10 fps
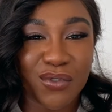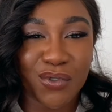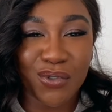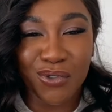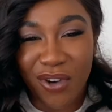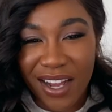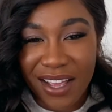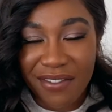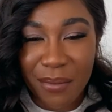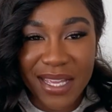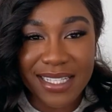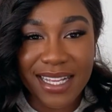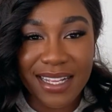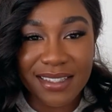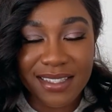dry, if that makes
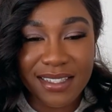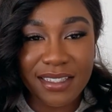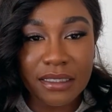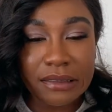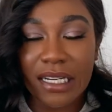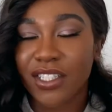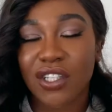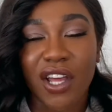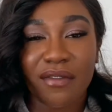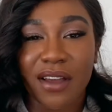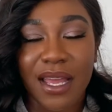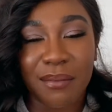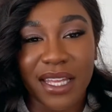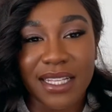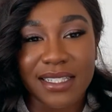sense. I don't know if I am
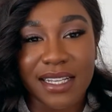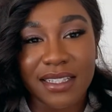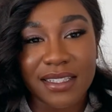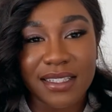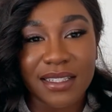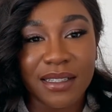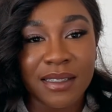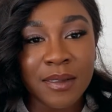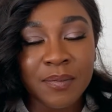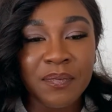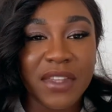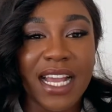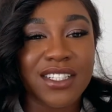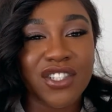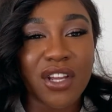making sense. Yeah, I
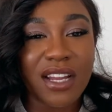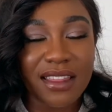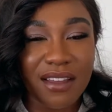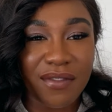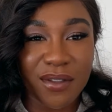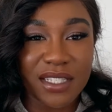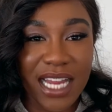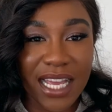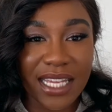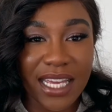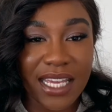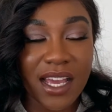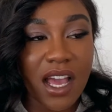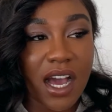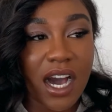just don't like that it feels tacky.
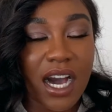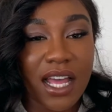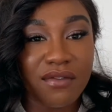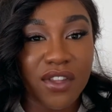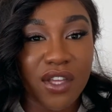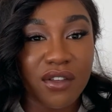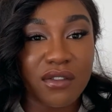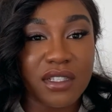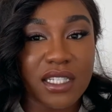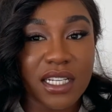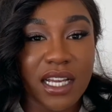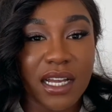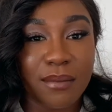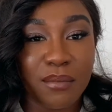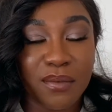I have used,
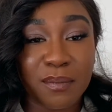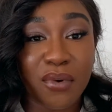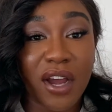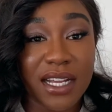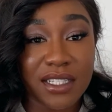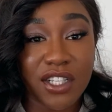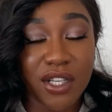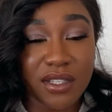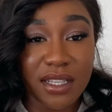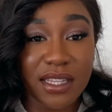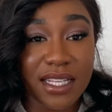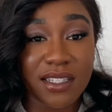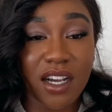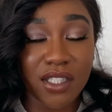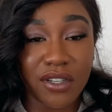prior to using this
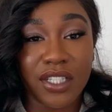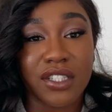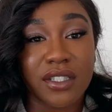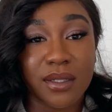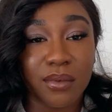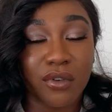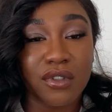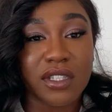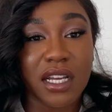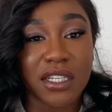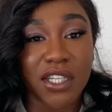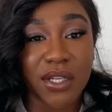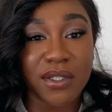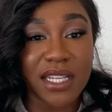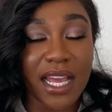hydration support, I'd
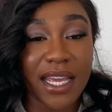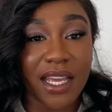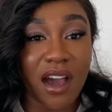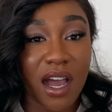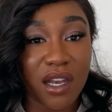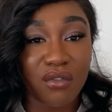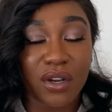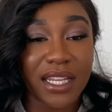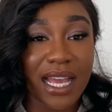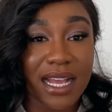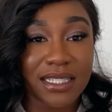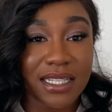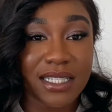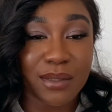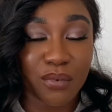use a hyaluronic acid
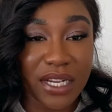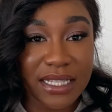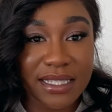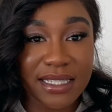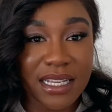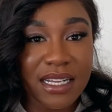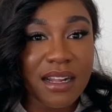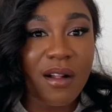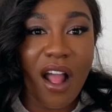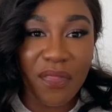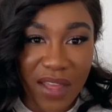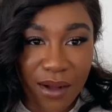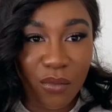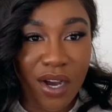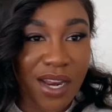spritz, and that
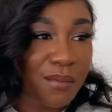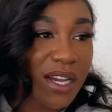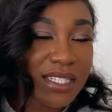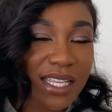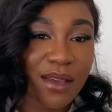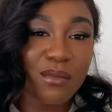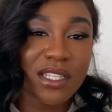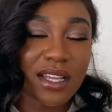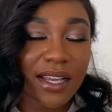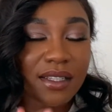one, my skin was like,